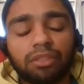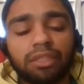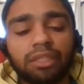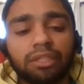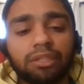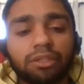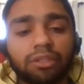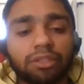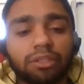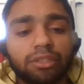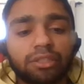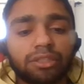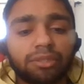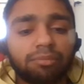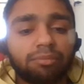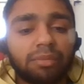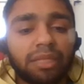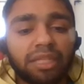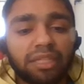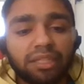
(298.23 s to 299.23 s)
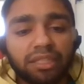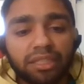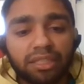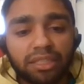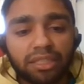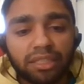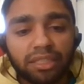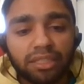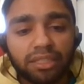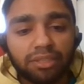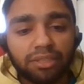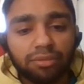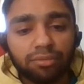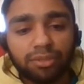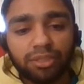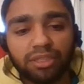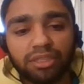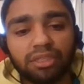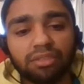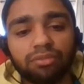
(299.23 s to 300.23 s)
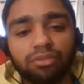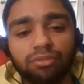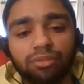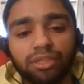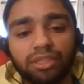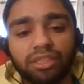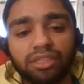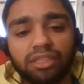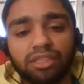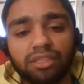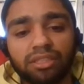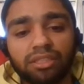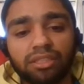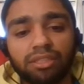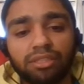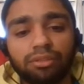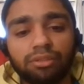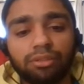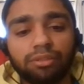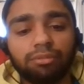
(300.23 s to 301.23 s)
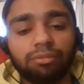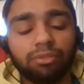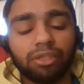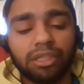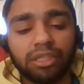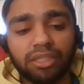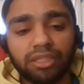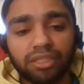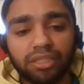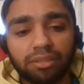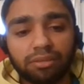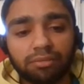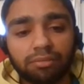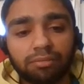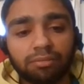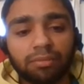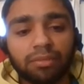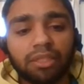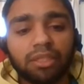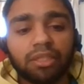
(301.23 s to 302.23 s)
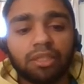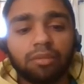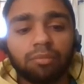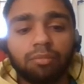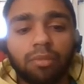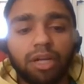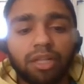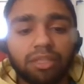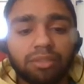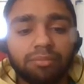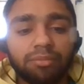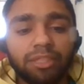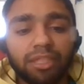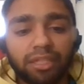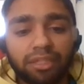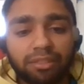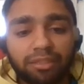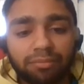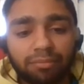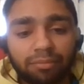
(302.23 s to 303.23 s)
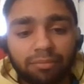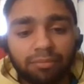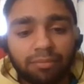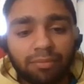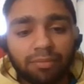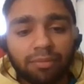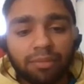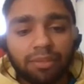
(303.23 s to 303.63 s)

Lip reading: There's manganese, which gives resistance to abrasion, molybdenum,